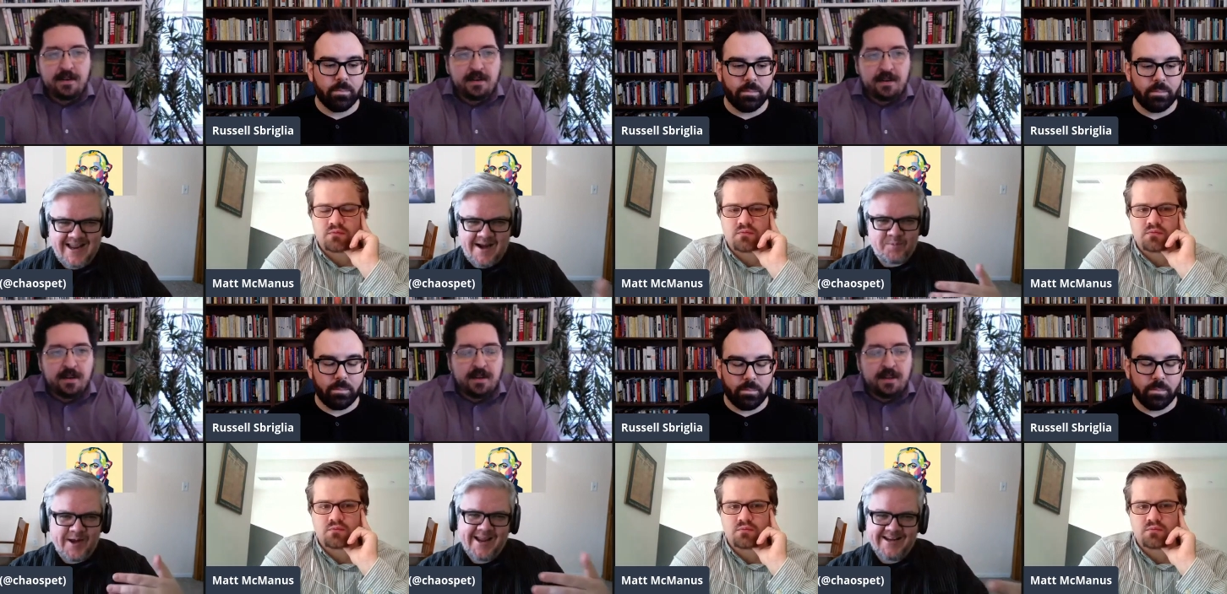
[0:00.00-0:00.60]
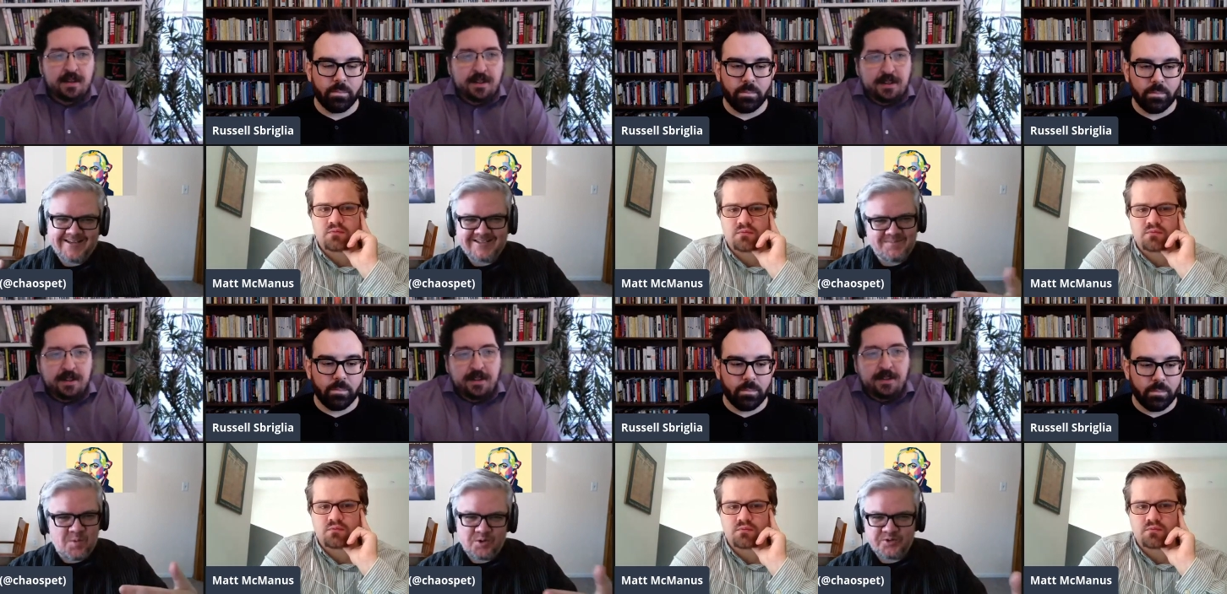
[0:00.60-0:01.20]
Speaker 1: apprehend
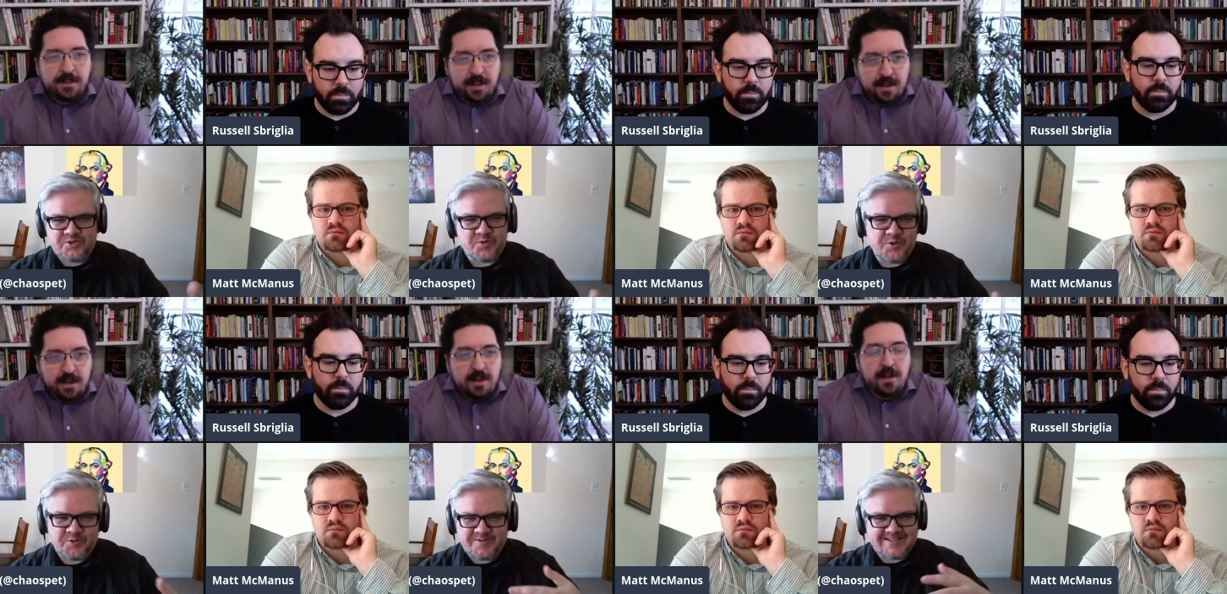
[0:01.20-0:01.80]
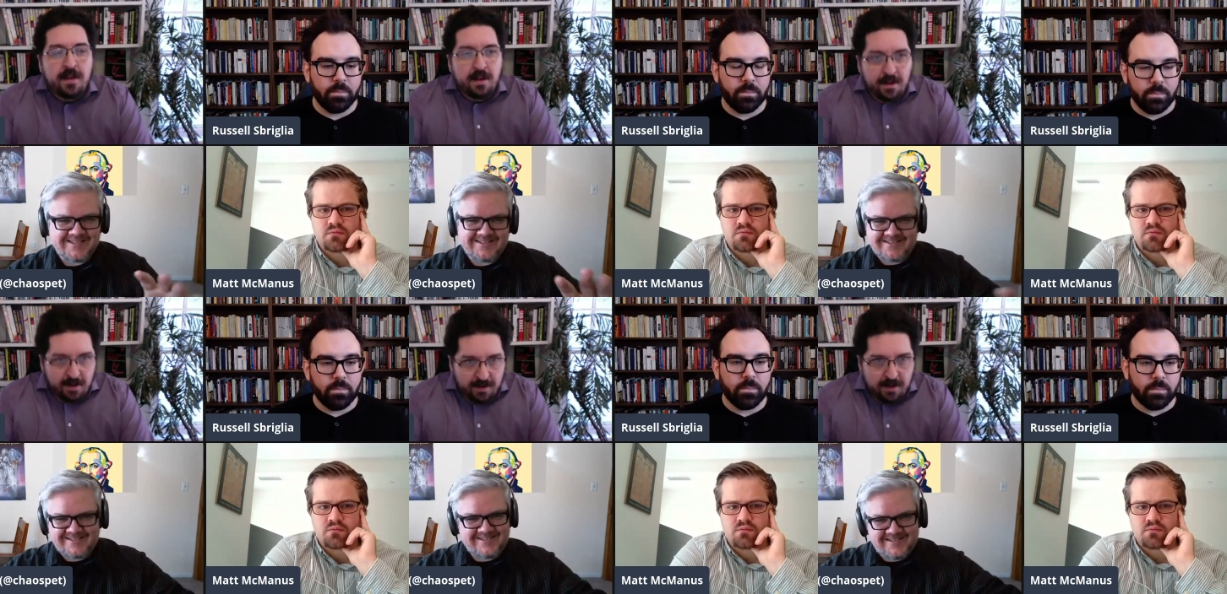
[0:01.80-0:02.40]
moral truths and
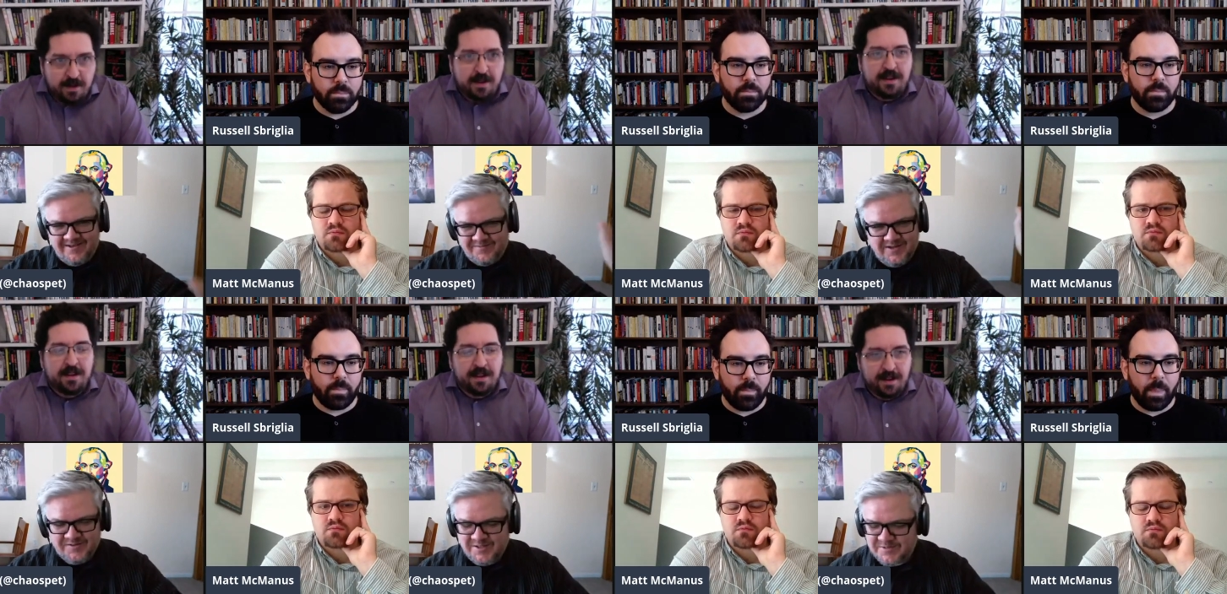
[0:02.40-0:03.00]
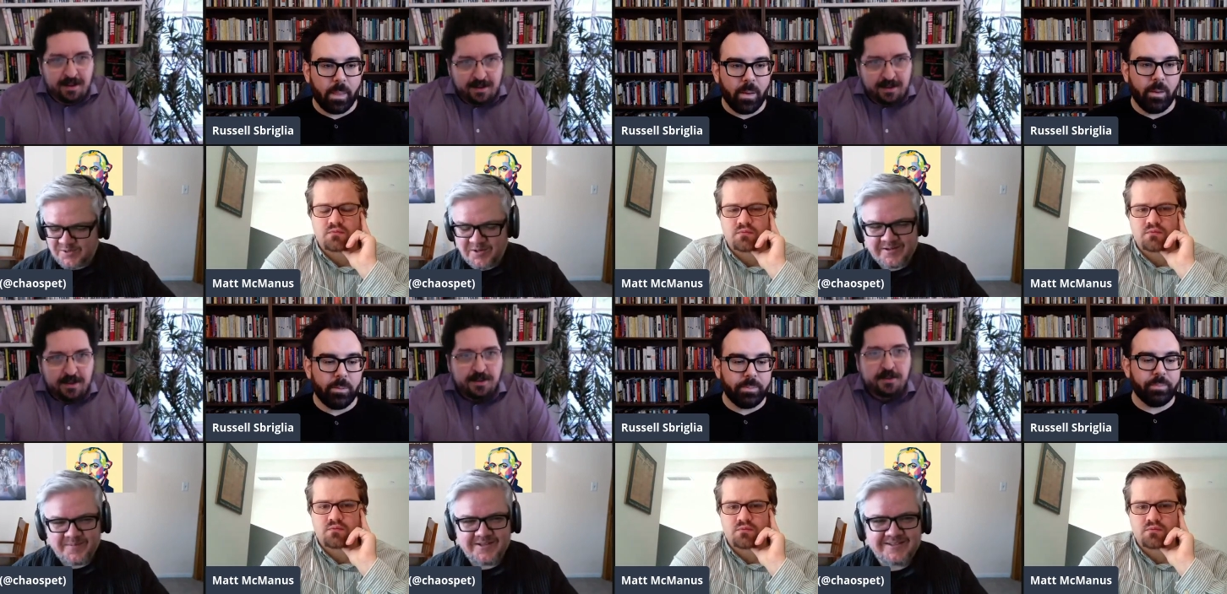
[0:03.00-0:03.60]
of some sort,
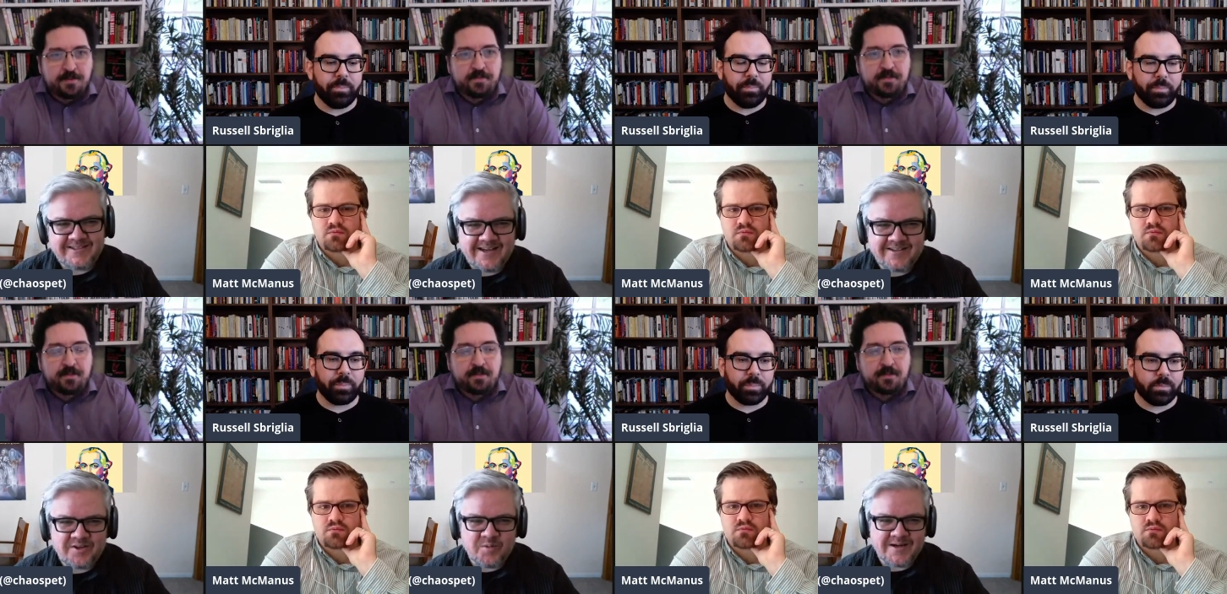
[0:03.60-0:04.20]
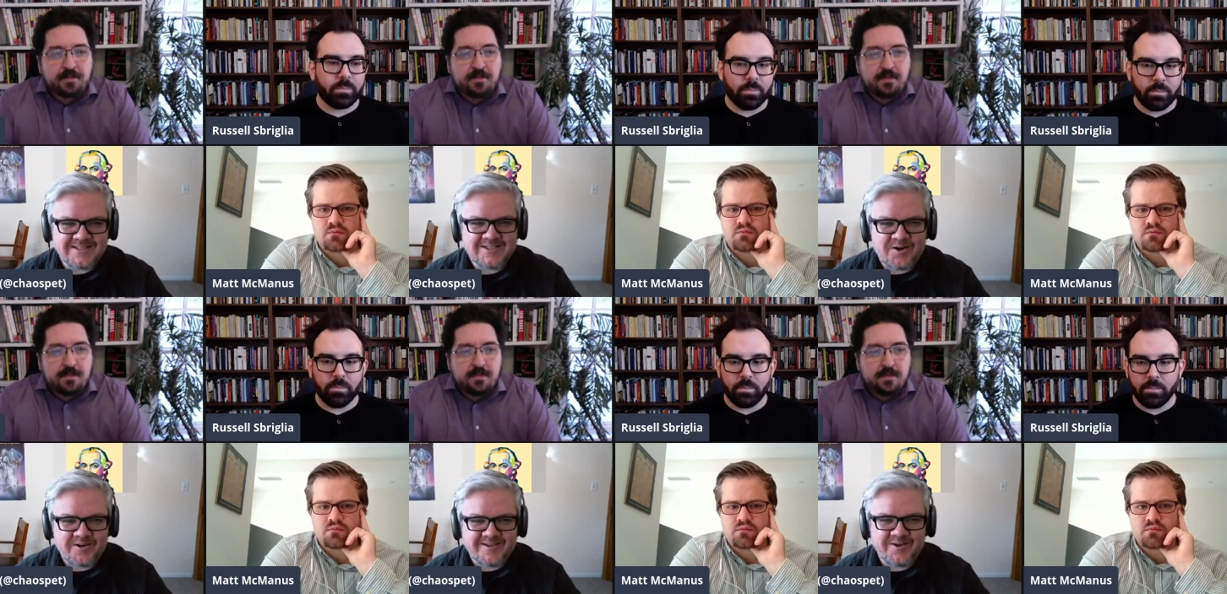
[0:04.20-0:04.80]
but yeah, otherwise it's hard
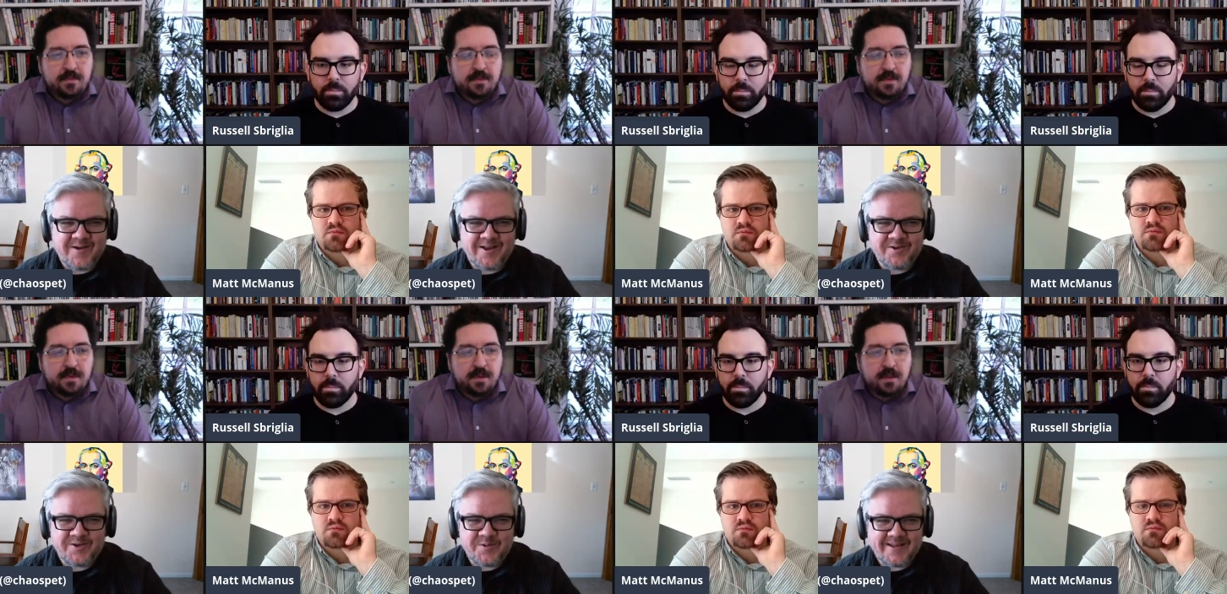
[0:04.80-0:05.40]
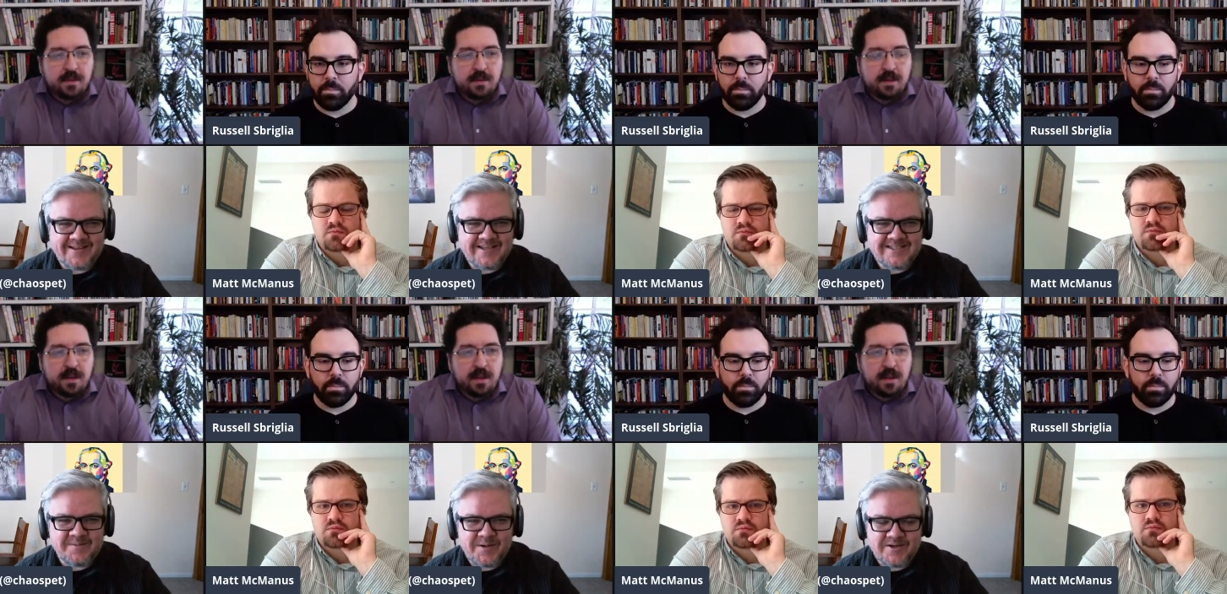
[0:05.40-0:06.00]
to know how you do that as an
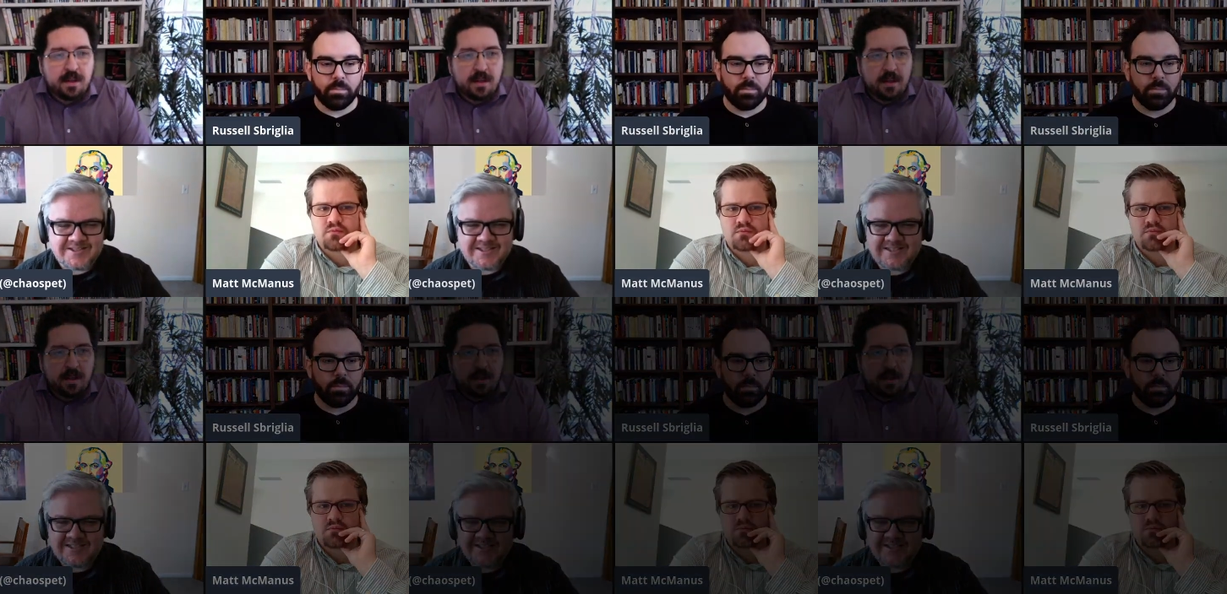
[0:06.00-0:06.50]
empiricist.